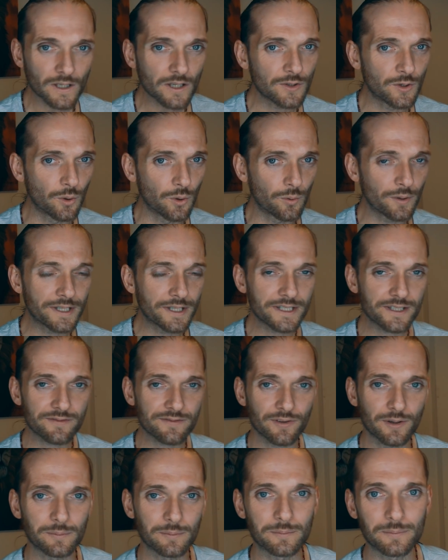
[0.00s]
knowings
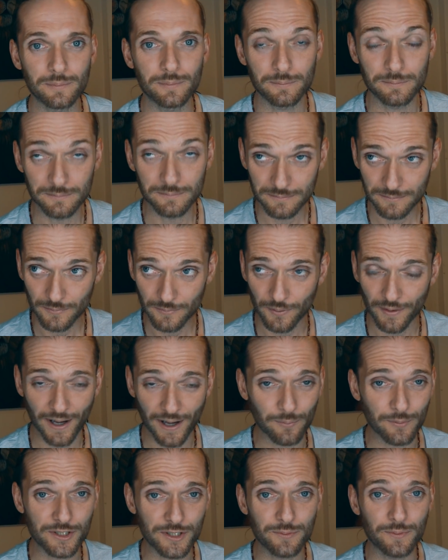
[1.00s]
from
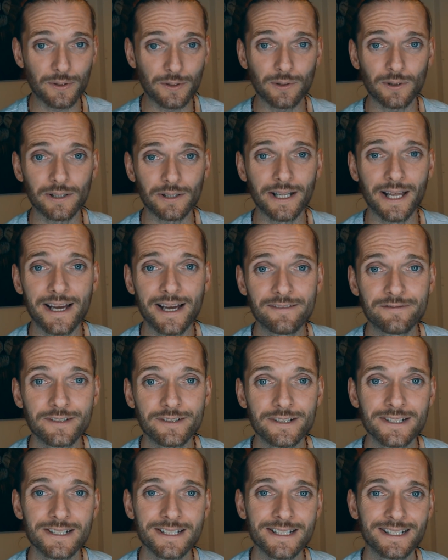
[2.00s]
that which we call the
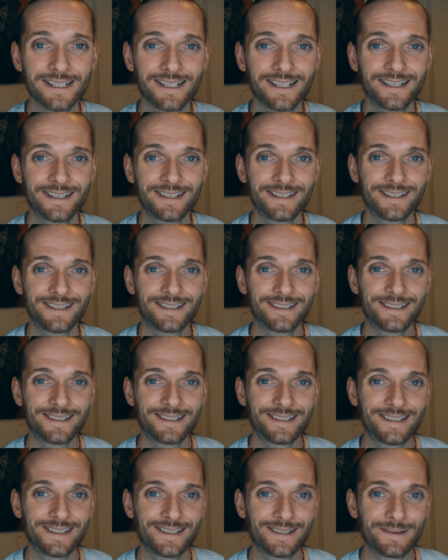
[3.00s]
heavens,
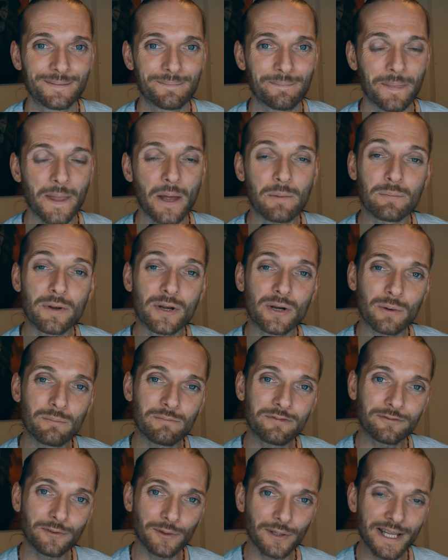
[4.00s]
and become
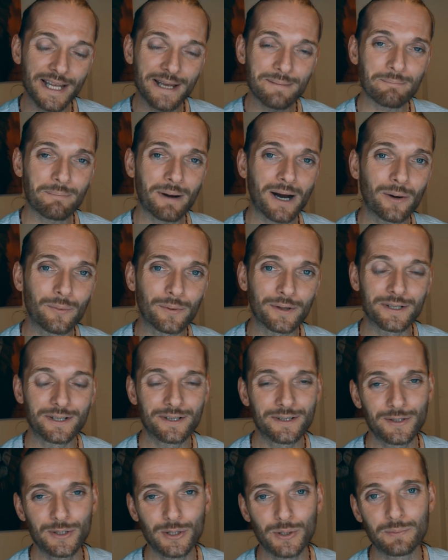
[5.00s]
fully empowered
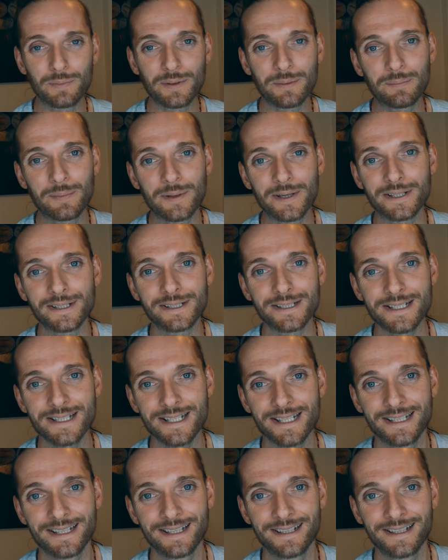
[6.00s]
human beings.